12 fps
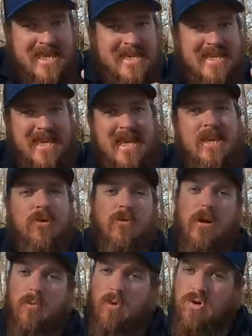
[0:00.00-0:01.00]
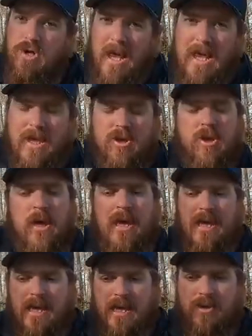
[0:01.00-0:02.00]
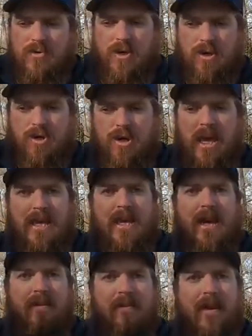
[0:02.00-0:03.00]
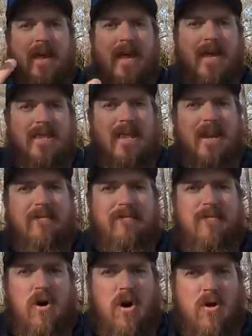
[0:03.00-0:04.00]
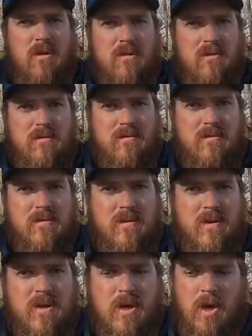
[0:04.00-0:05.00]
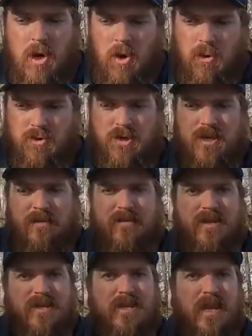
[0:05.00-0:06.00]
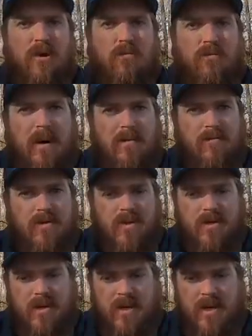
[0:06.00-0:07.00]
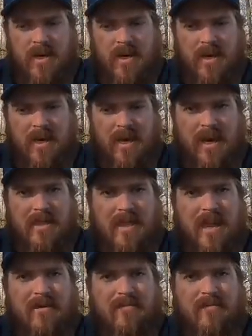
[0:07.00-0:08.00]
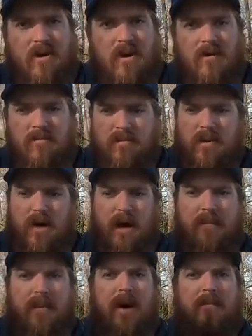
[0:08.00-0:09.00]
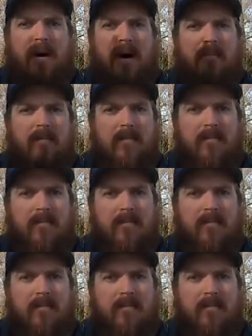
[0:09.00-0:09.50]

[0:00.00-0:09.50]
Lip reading: is either, it will change, either to shake it up and let it fall, or just give it single bumps and let it fall. A little hop, hop, hop.